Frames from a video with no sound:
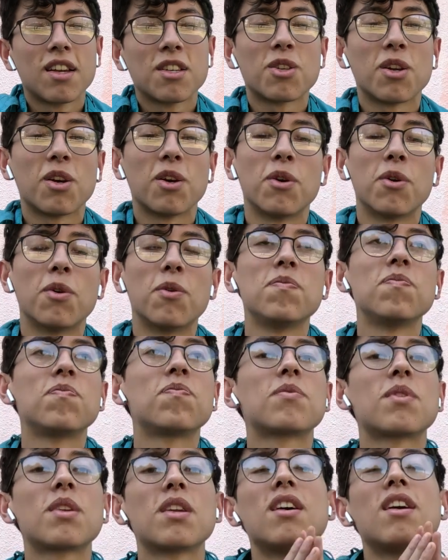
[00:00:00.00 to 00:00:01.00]
So,
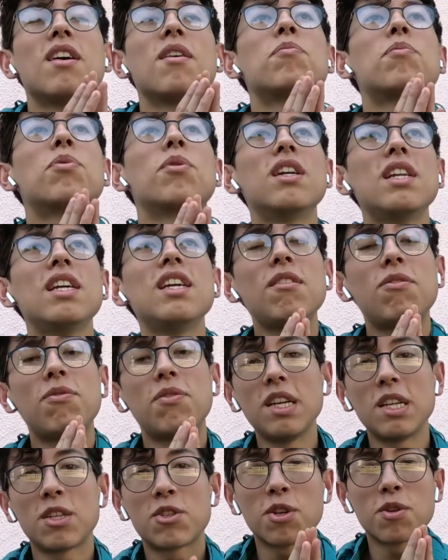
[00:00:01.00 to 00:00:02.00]
pretty
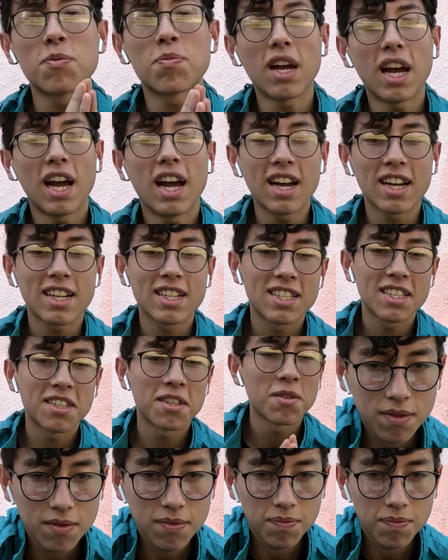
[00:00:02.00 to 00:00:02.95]
feature-packed.